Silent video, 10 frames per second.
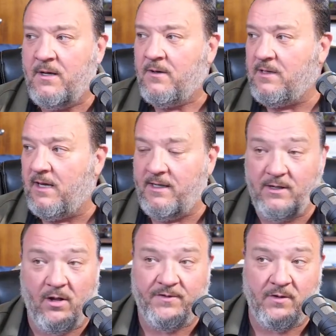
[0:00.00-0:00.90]
Okay.
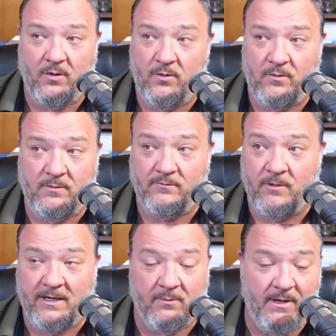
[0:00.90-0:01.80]
Also
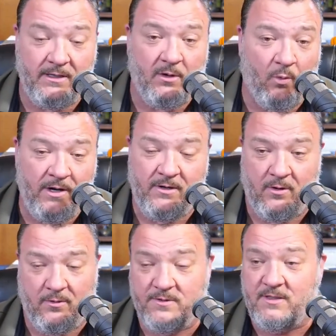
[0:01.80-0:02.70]
recommending
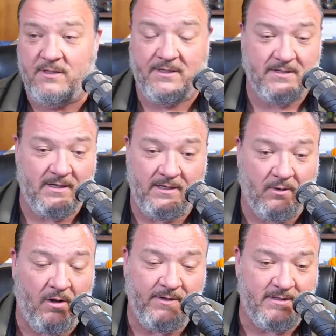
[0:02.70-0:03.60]
windows and
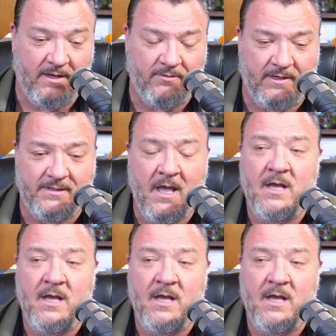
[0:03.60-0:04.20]
all these other things.